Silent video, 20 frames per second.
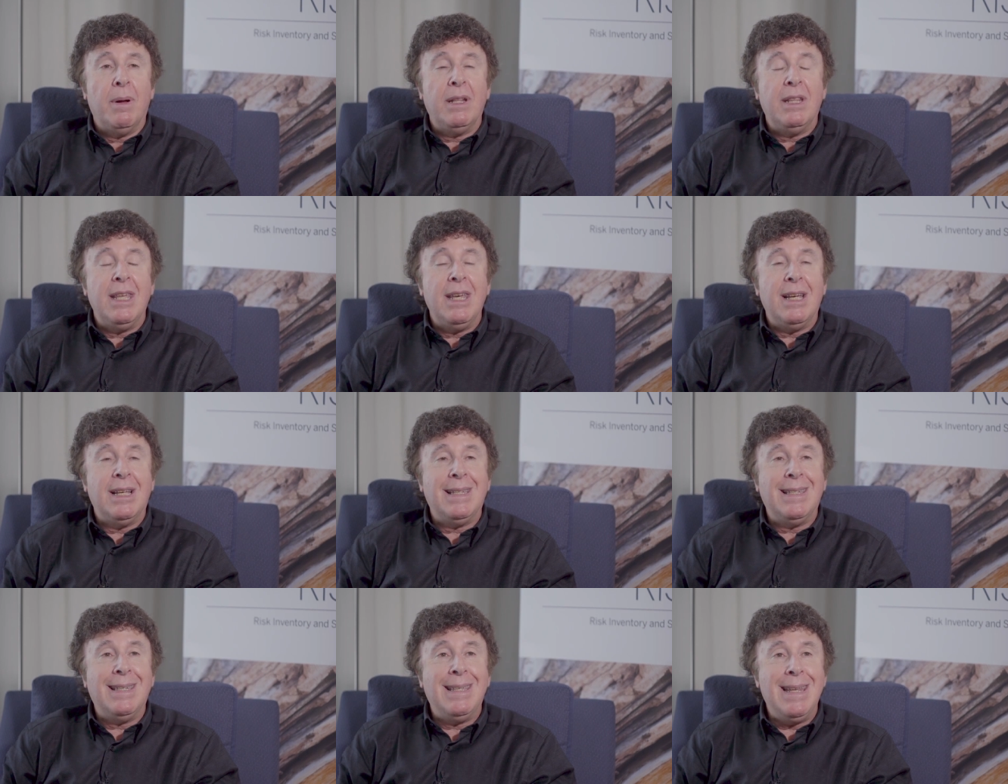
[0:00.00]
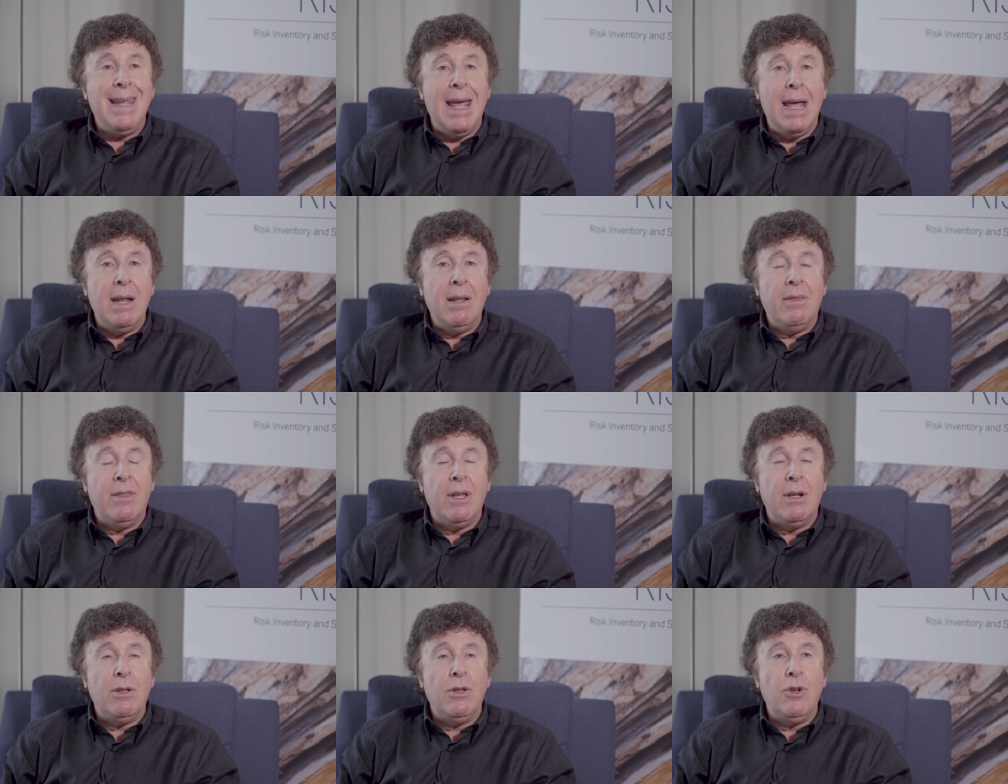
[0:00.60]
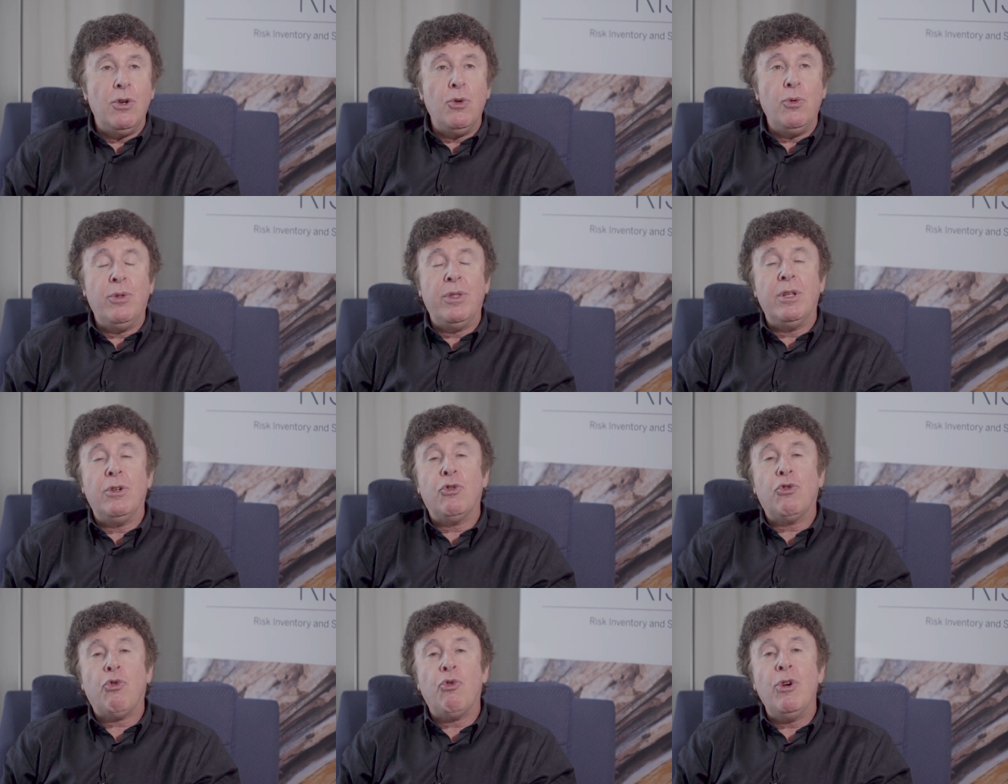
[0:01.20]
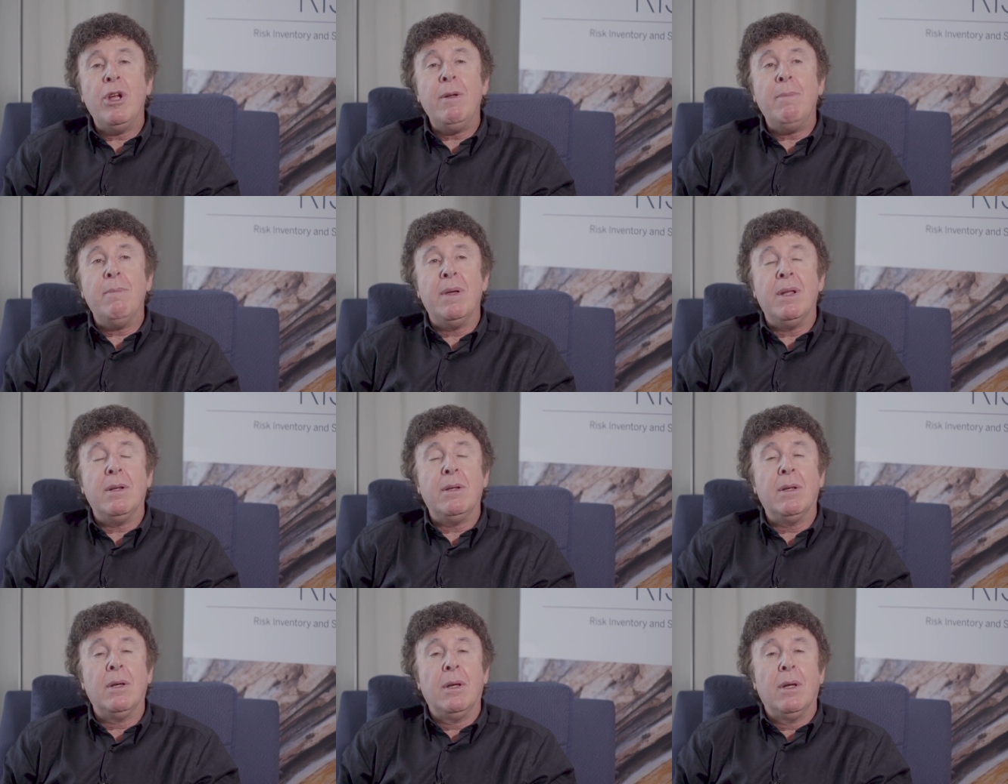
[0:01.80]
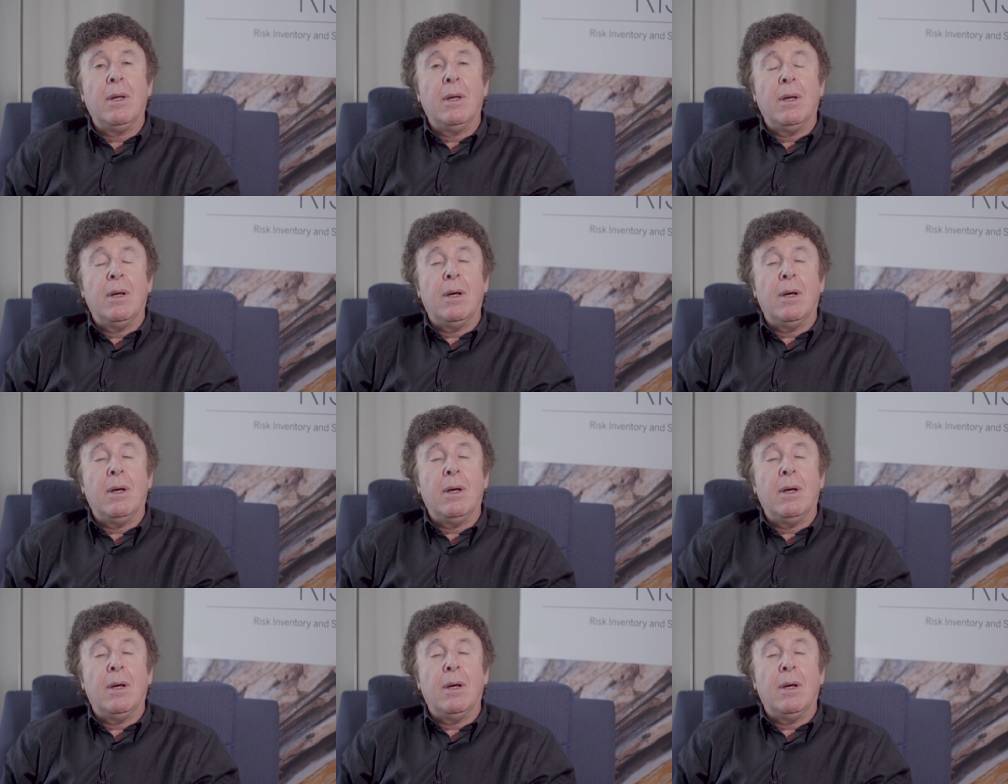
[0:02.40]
but the extent that youth in treatment